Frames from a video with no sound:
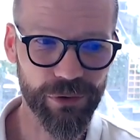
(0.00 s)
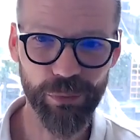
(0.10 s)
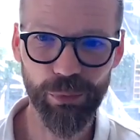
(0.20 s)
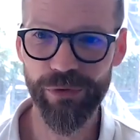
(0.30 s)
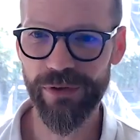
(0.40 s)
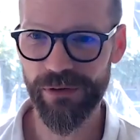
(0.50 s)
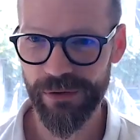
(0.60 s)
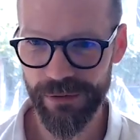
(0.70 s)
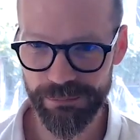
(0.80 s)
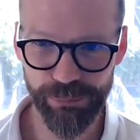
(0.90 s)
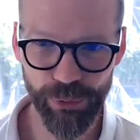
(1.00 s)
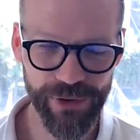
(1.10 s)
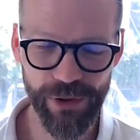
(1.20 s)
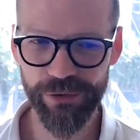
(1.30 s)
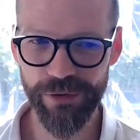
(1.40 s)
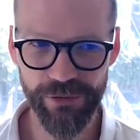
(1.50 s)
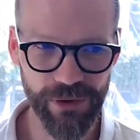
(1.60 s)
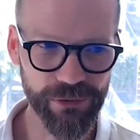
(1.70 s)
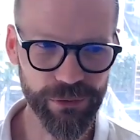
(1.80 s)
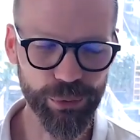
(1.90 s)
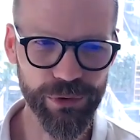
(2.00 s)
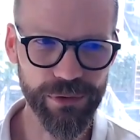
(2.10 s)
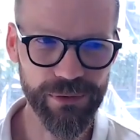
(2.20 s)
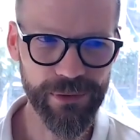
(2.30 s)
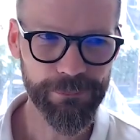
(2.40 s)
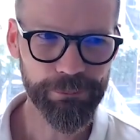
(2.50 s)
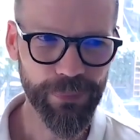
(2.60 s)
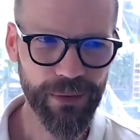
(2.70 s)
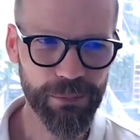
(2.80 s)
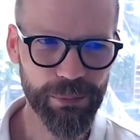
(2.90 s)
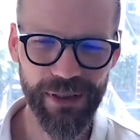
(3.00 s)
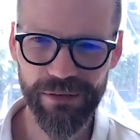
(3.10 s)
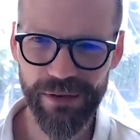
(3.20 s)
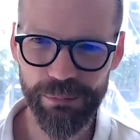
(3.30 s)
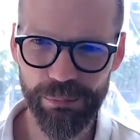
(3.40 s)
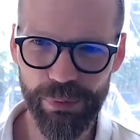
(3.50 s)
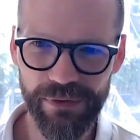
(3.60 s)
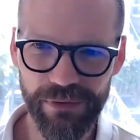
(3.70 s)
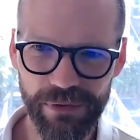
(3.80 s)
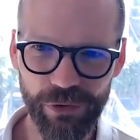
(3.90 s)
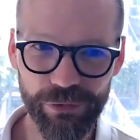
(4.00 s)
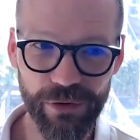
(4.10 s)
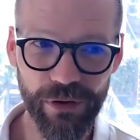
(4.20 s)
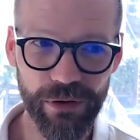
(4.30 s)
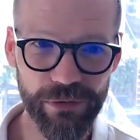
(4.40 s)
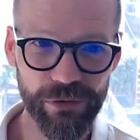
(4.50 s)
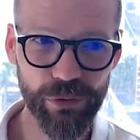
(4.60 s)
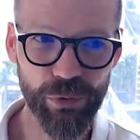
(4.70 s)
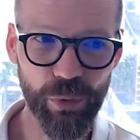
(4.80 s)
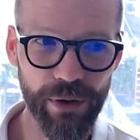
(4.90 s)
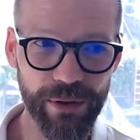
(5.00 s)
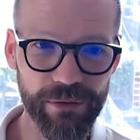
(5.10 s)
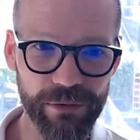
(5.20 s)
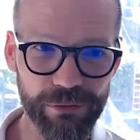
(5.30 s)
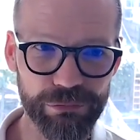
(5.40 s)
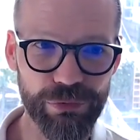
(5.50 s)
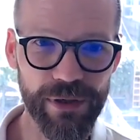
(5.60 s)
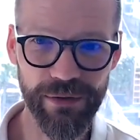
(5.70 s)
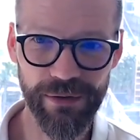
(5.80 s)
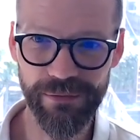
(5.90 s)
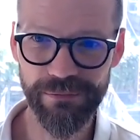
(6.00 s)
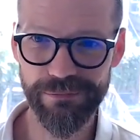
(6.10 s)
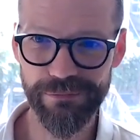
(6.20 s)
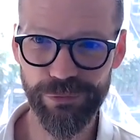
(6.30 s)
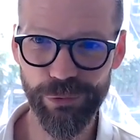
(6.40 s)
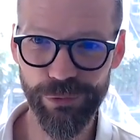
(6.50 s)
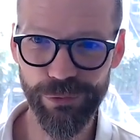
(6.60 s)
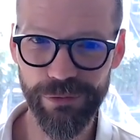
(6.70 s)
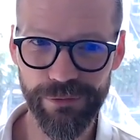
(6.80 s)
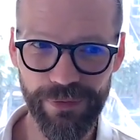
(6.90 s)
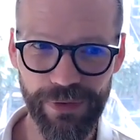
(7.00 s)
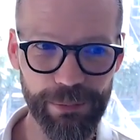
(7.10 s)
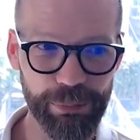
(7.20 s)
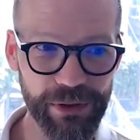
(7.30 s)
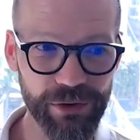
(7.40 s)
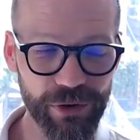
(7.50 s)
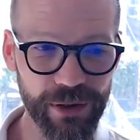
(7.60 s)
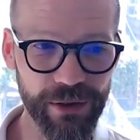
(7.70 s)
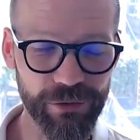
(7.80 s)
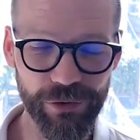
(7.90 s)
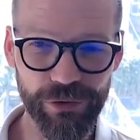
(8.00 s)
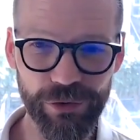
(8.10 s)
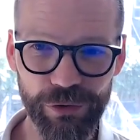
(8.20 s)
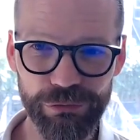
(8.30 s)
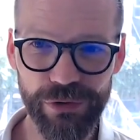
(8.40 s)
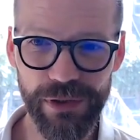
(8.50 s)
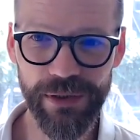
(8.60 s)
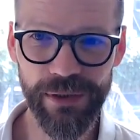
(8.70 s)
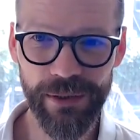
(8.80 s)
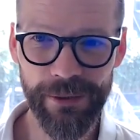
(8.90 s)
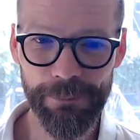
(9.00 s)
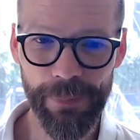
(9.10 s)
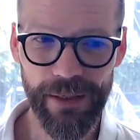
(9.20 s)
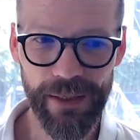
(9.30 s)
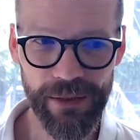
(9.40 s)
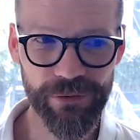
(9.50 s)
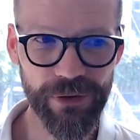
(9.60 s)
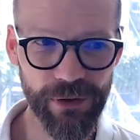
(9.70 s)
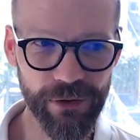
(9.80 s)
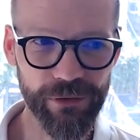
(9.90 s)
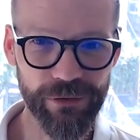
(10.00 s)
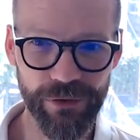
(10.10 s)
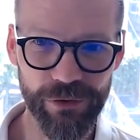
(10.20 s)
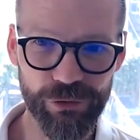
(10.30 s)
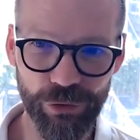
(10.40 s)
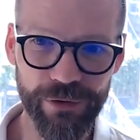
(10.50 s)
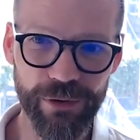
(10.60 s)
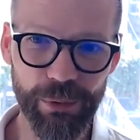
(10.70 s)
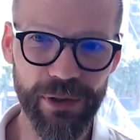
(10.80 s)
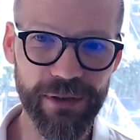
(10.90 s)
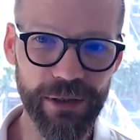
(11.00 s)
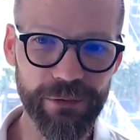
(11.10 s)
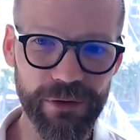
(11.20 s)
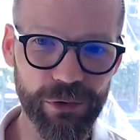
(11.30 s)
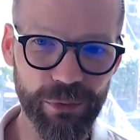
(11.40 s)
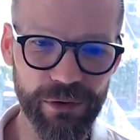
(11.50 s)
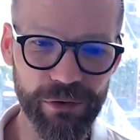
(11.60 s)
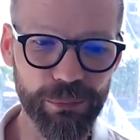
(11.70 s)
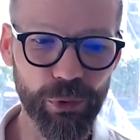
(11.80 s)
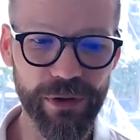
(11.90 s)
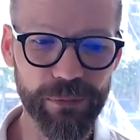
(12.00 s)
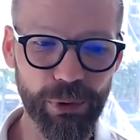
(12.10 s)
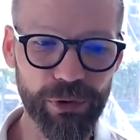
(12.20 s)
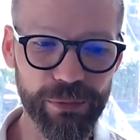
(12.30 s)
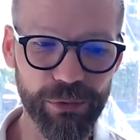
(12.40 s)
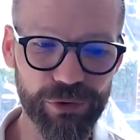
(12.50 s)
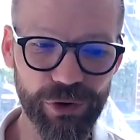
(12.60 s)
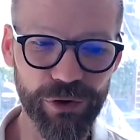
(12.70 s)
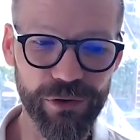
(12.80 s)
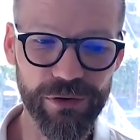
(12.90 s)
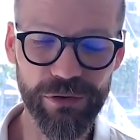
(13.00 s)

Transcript: wanting to boil the ocean and change the world. But actually, businesses often aren't quite as ready for that big change. And so really, is the answer trying to break it down into a smallest possible chunk